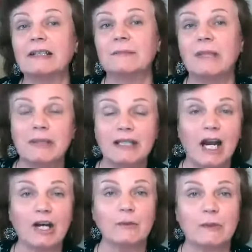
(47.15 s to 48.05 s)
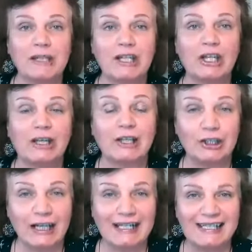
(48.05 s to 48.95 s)
maybe a garden would be a
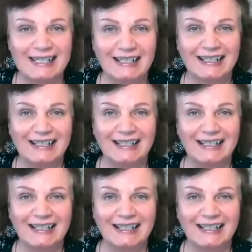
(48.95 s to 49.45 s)
good idea,